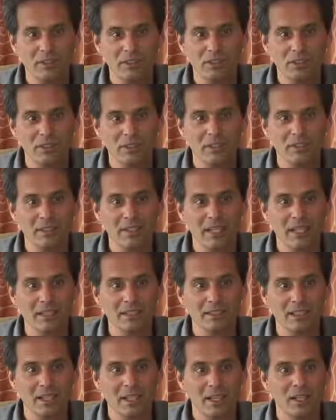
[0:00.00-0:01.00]
visionary
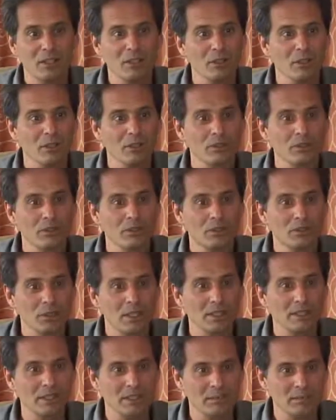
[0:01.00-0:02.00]
has learned to
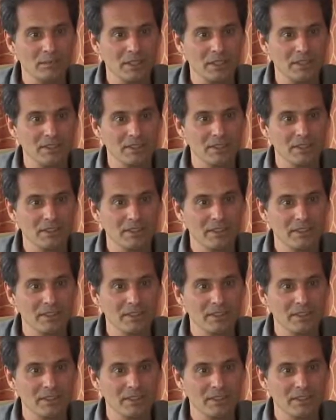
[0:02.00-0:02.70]
trust themselves